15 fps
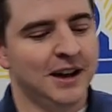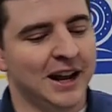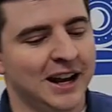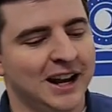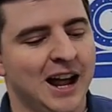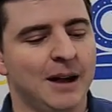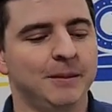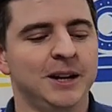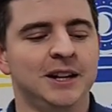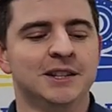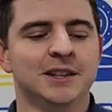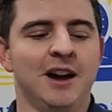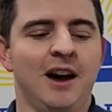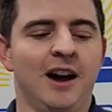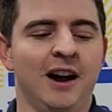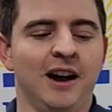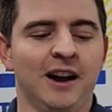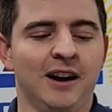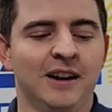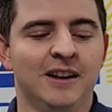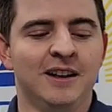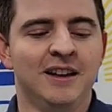And the nominees
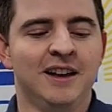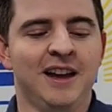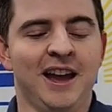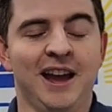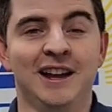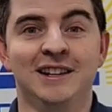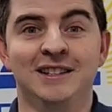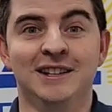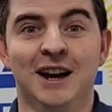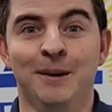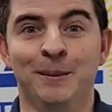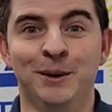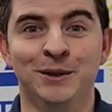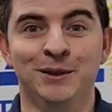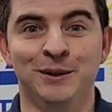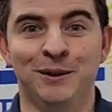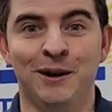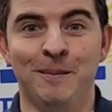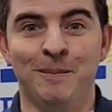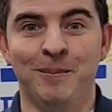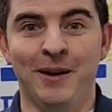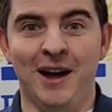are a double
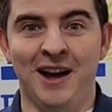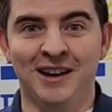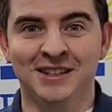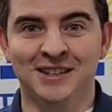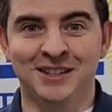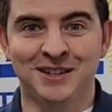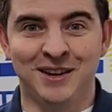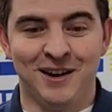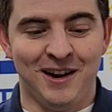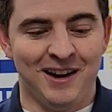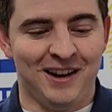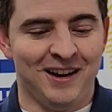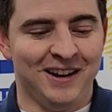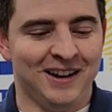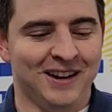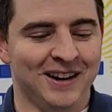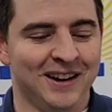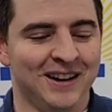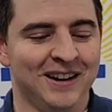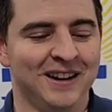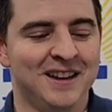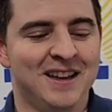door
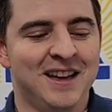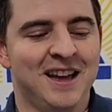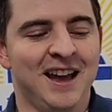boxcar,